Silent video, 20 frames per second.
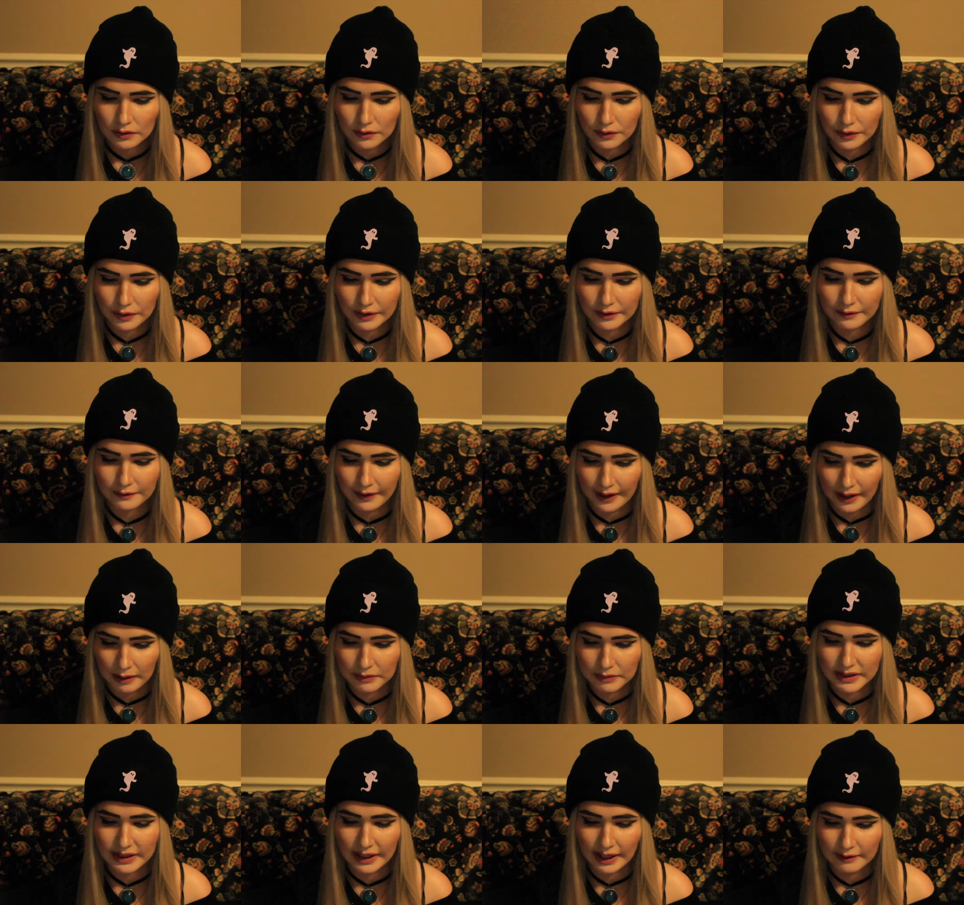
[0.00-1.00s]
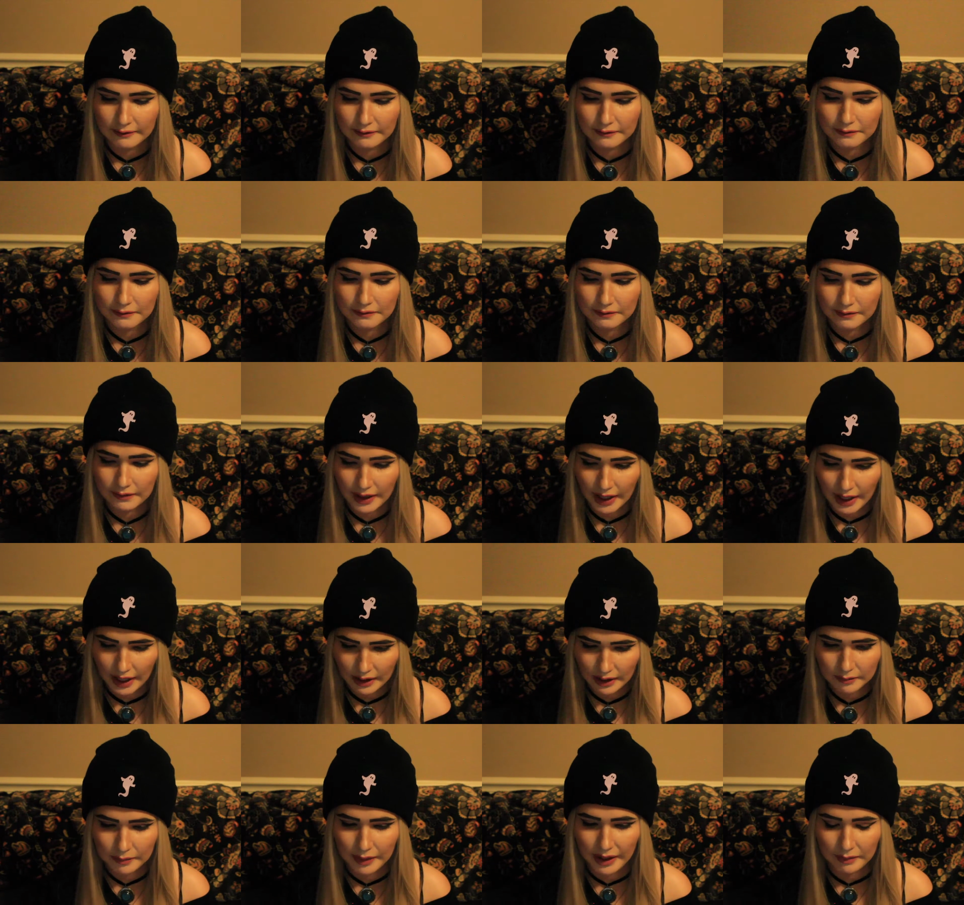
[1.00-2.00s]
for the famed native
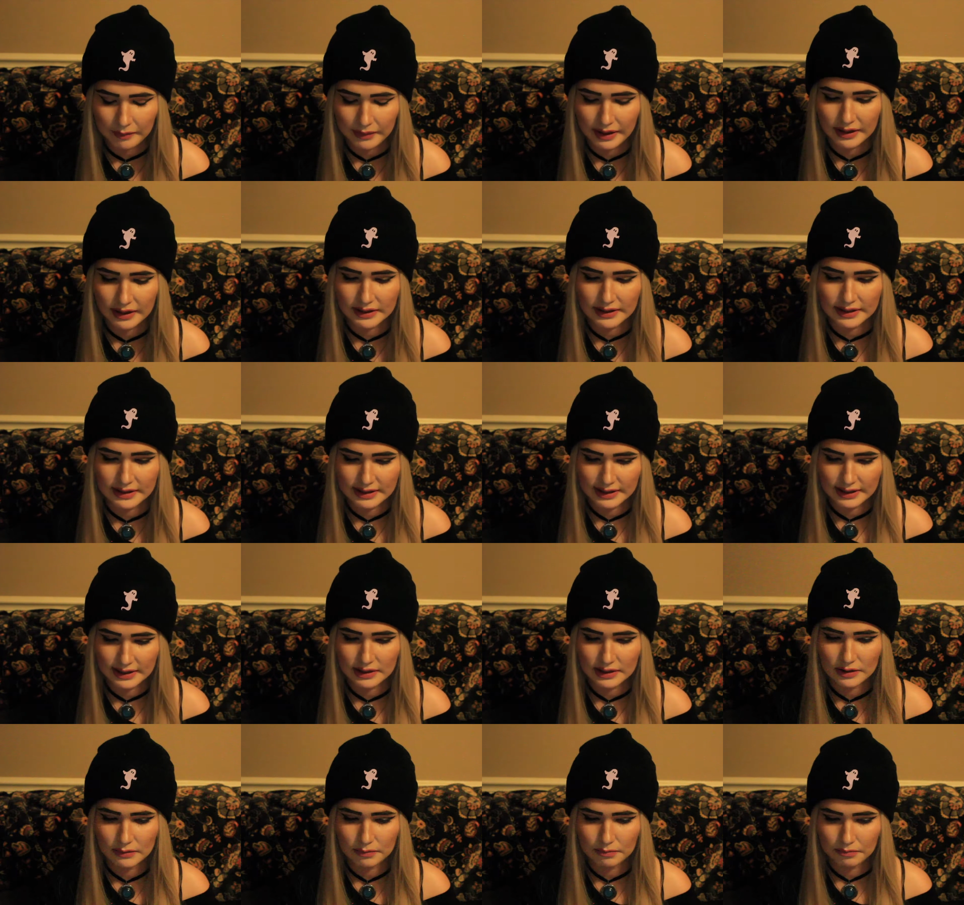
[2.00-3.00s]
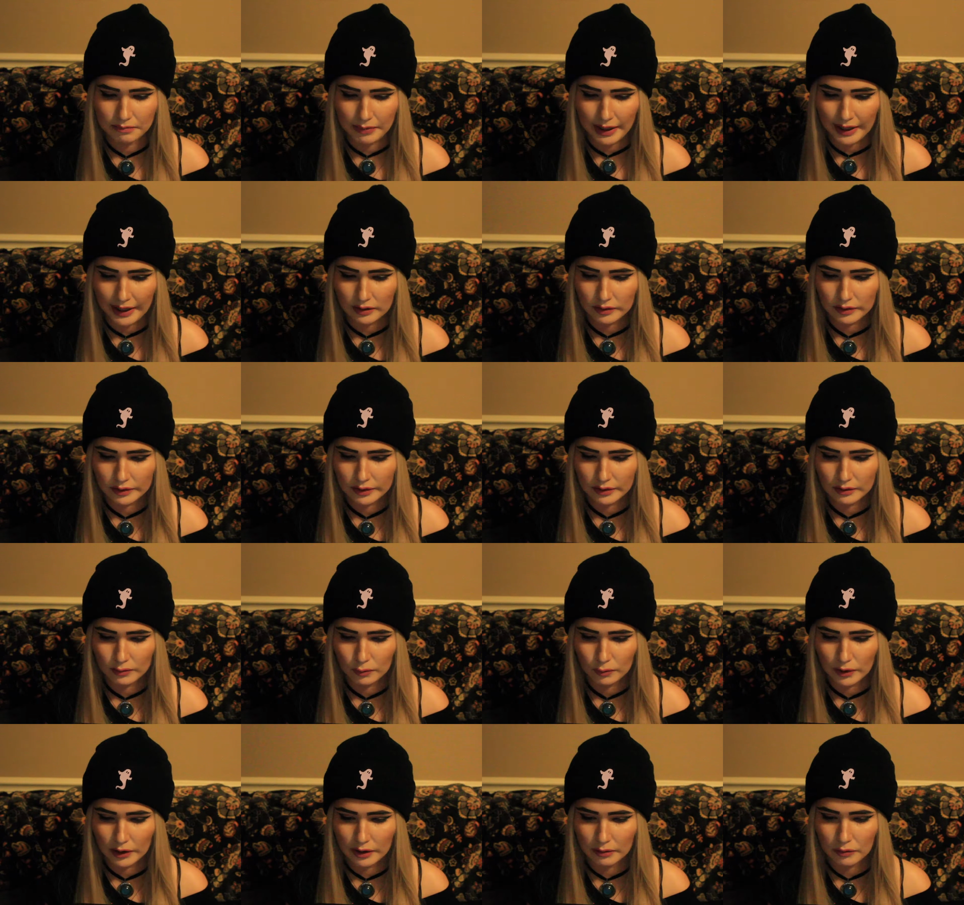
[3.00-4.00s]
Alabamian disease battler,
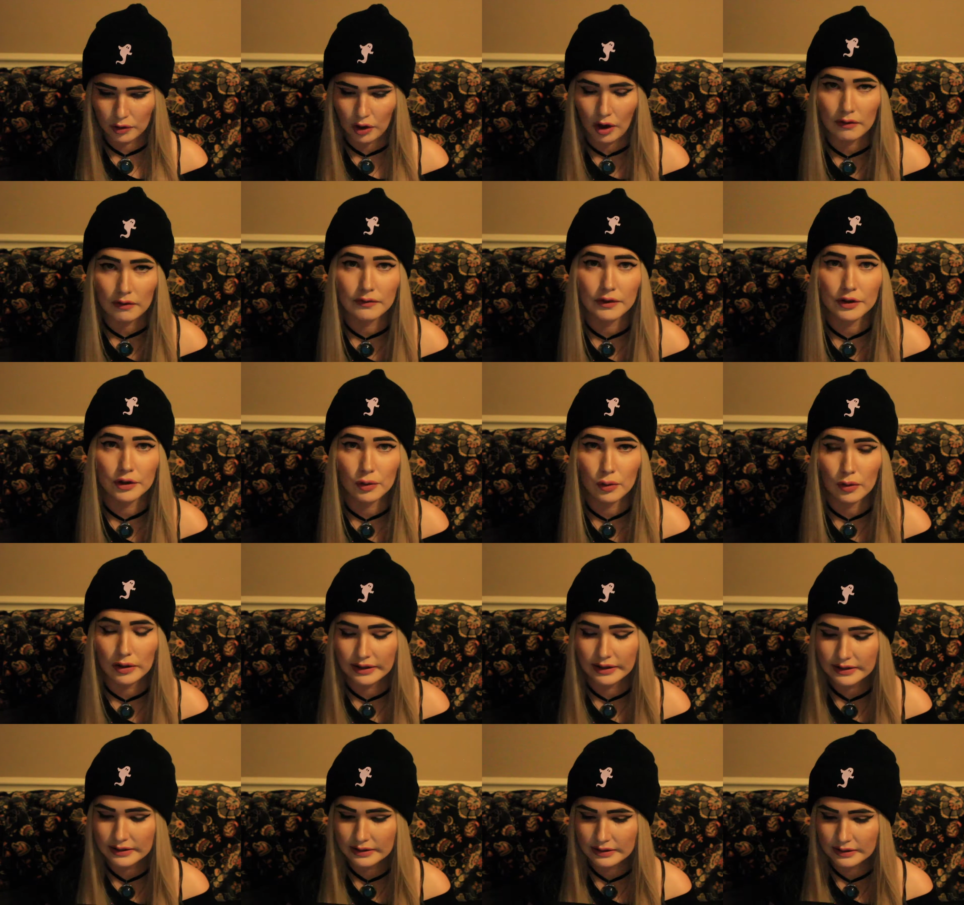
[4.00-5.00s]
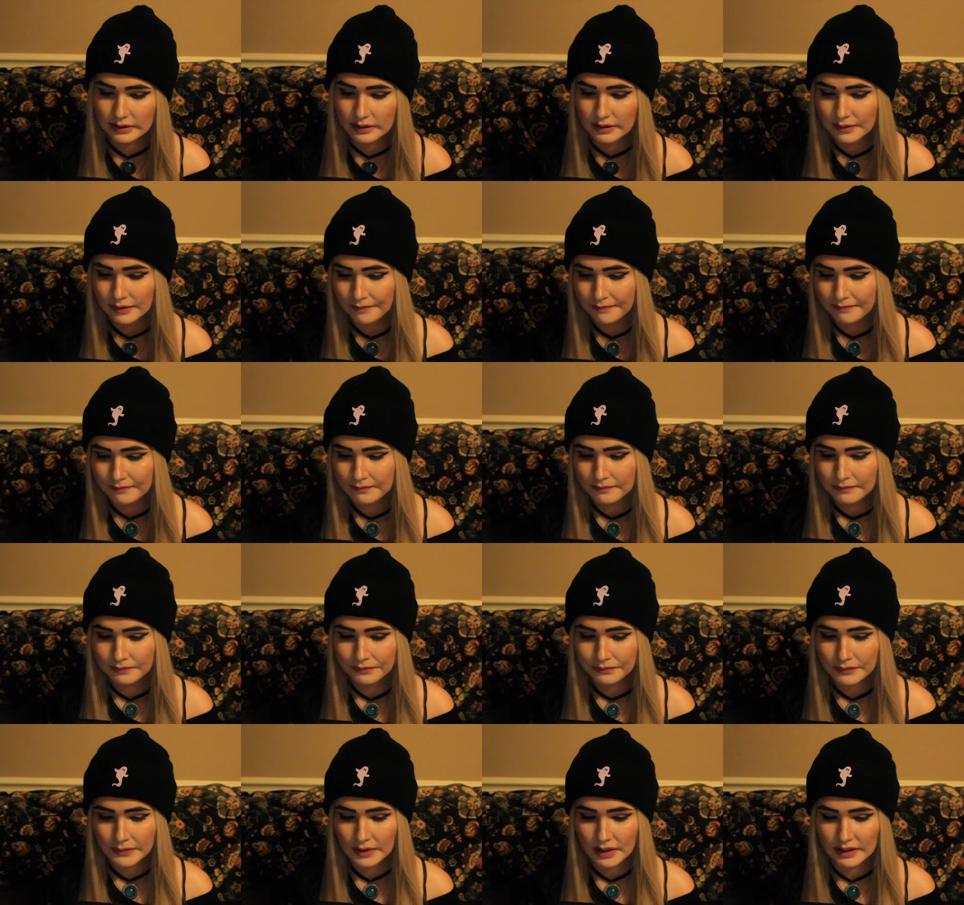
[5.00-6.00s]
William Crawford Gorgas.
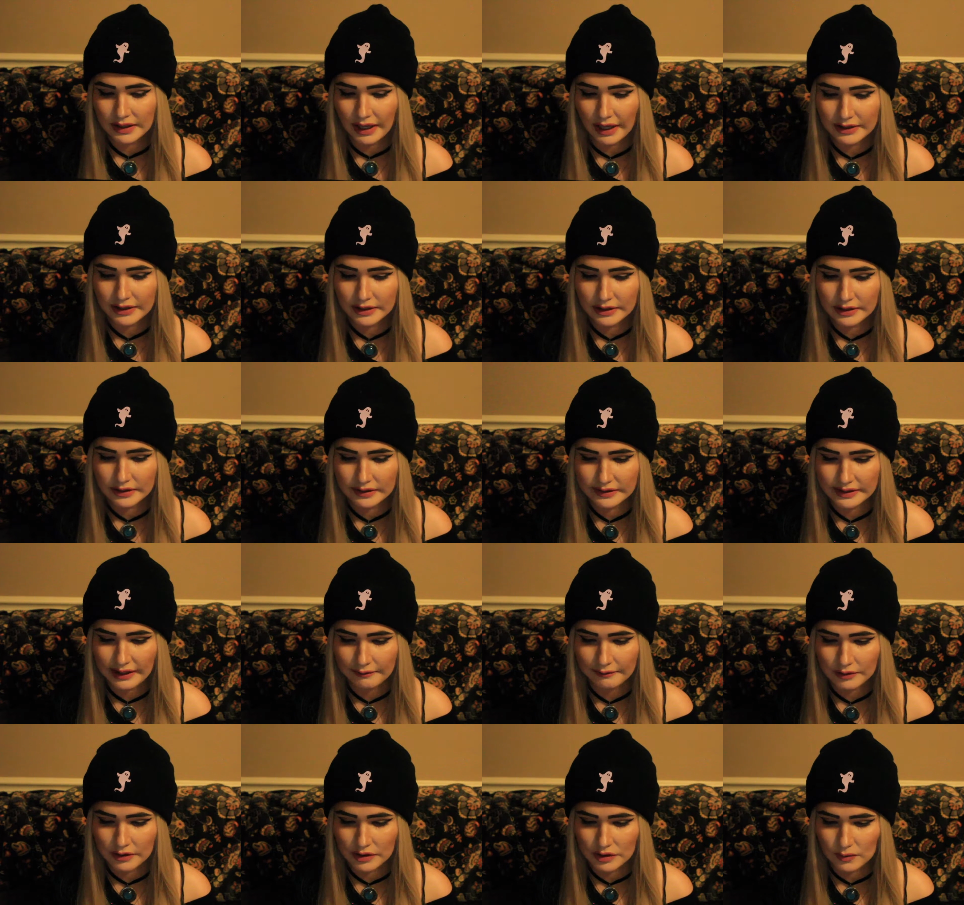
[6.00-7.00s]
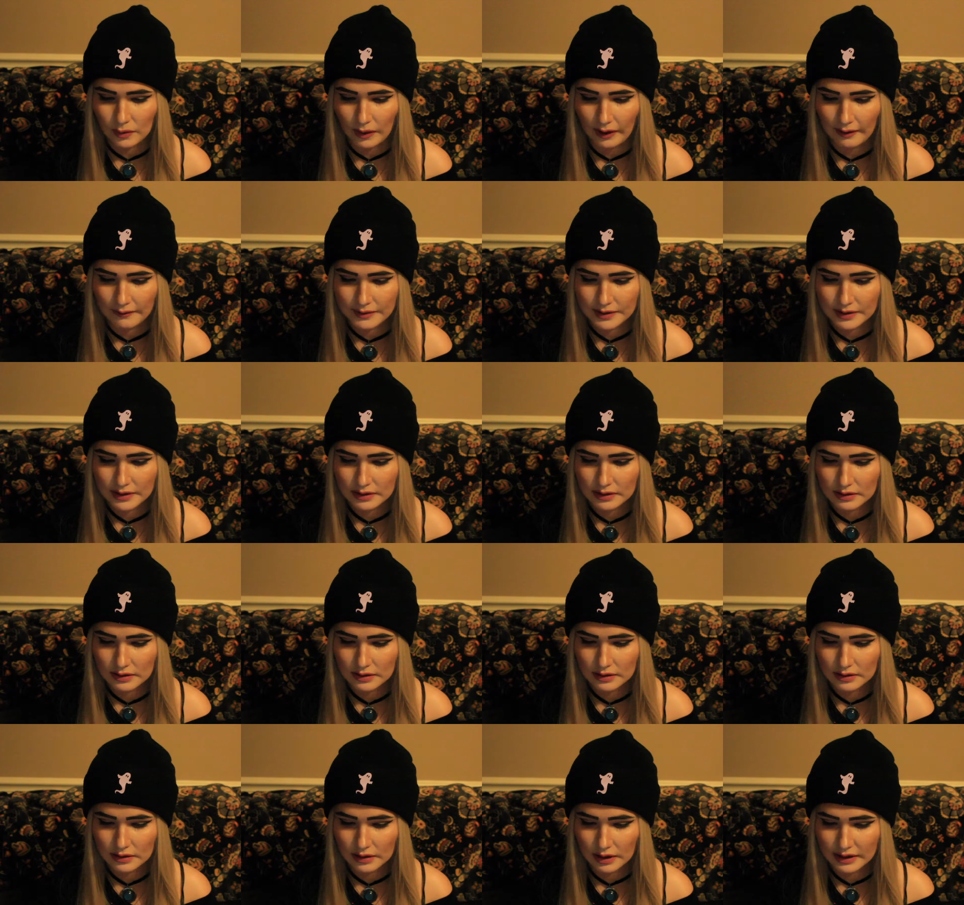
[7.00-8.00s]
9 years after his
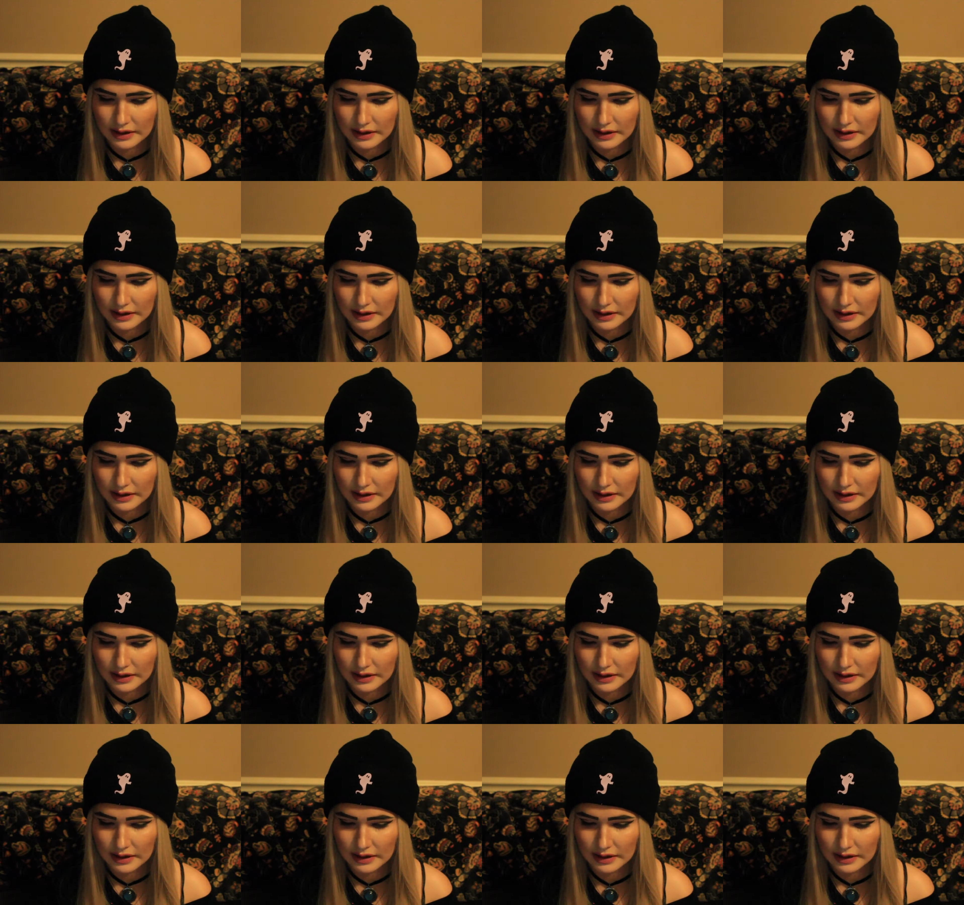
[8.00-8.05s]
wife's